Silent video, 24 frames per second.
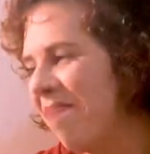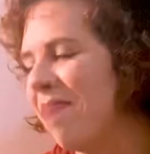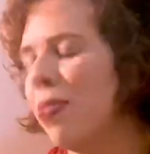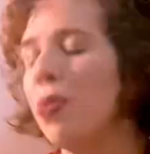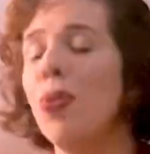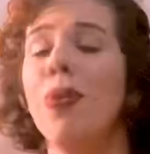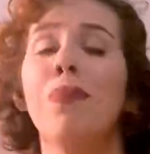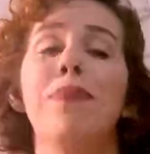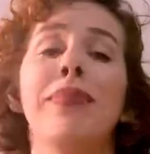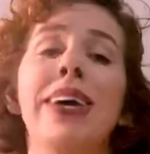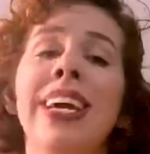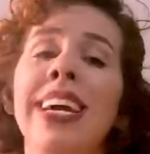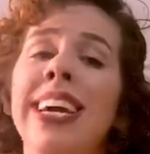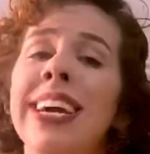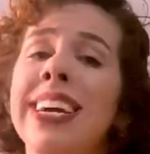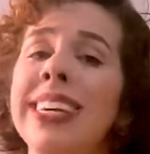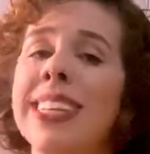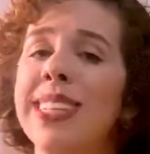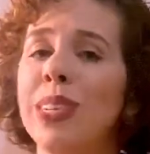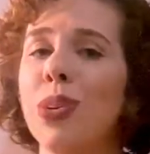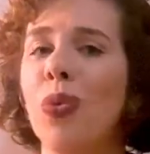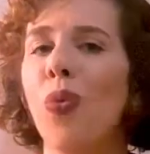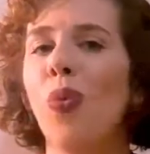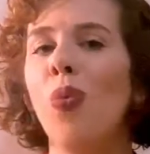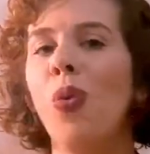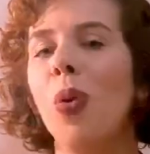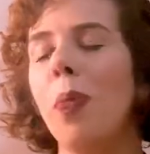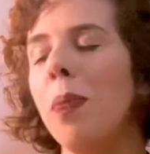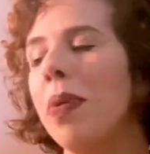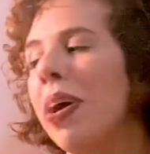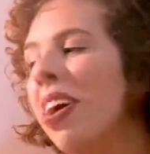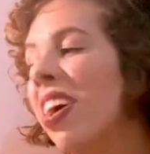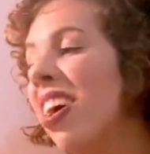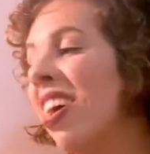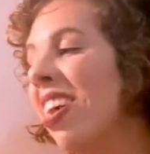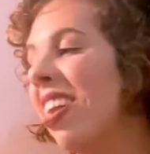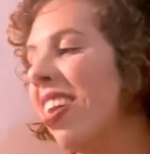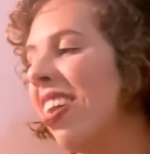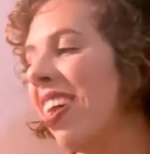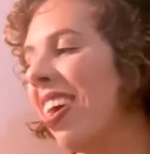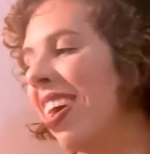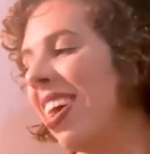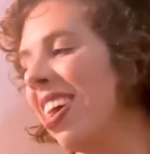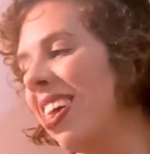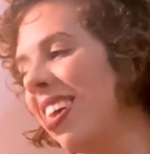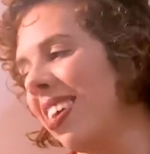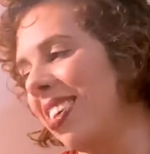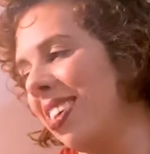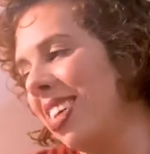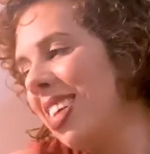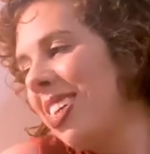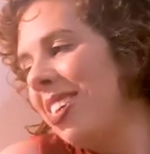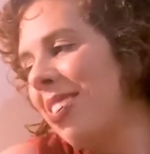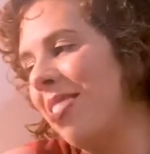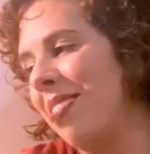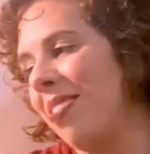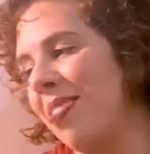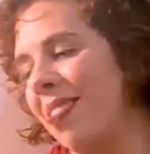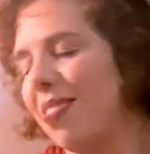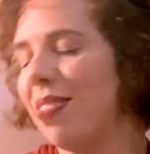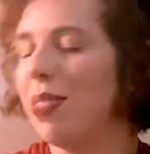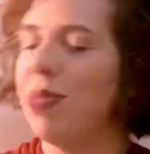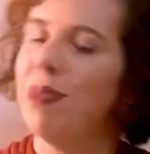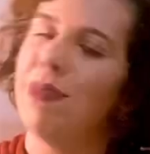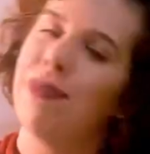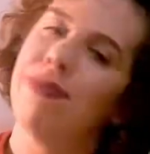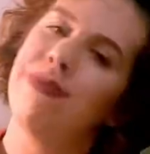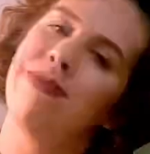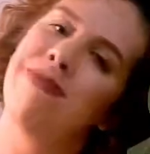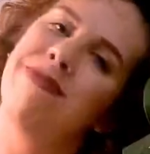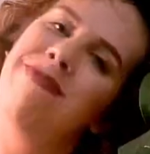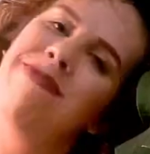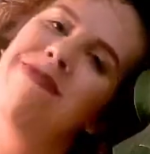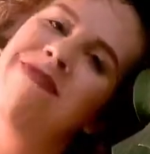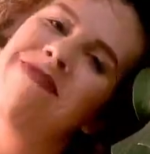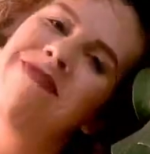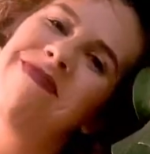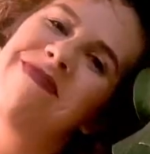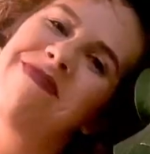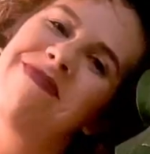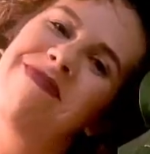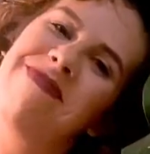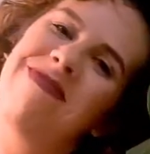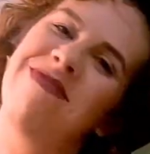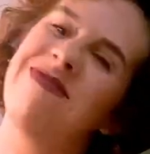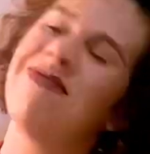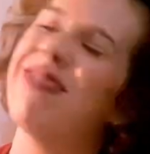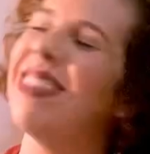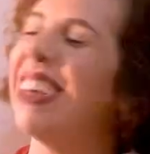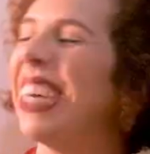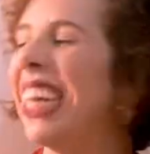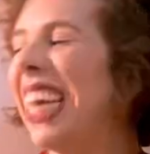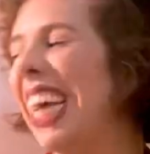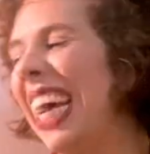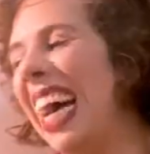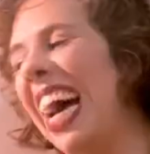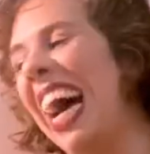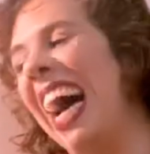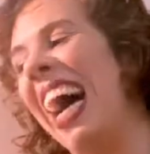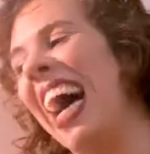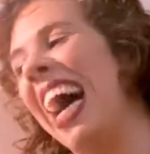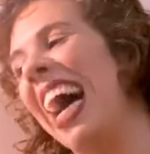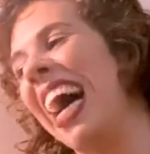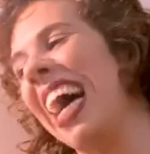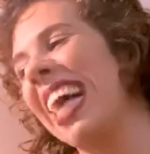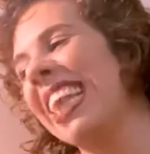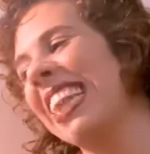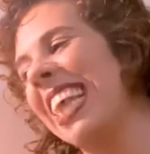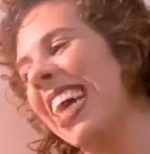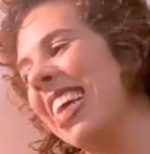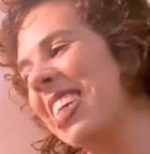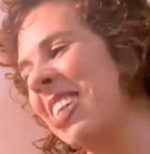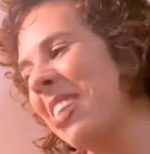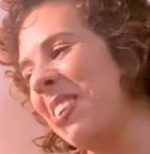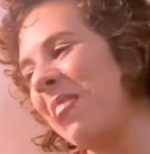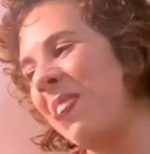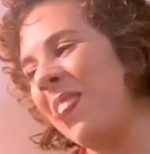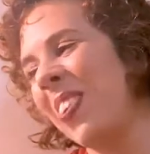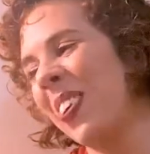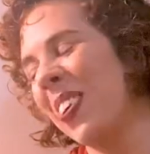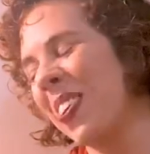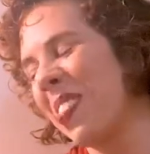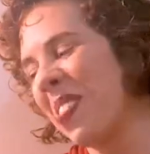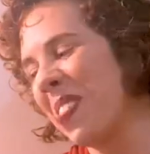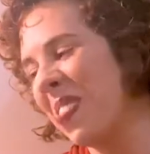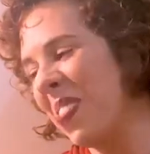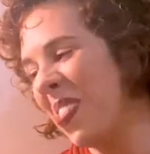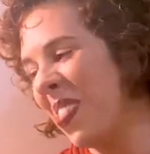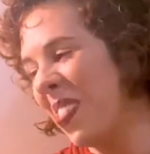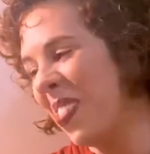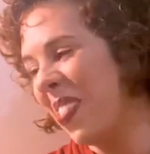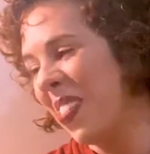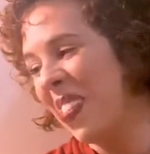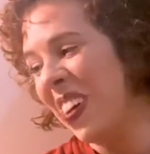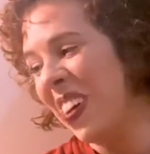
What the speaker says: What makes a woman? That's what makes a woman. Ah, that's beautiful.